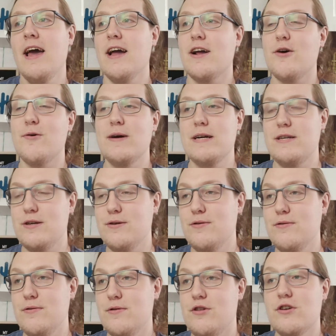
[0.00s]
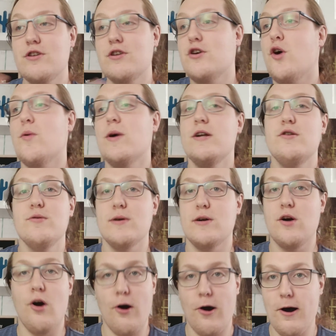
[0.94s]
going to a
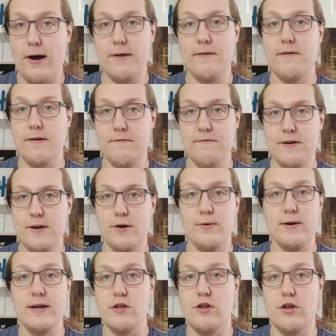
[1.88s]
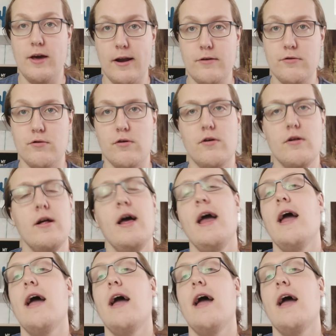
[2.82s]
con video in general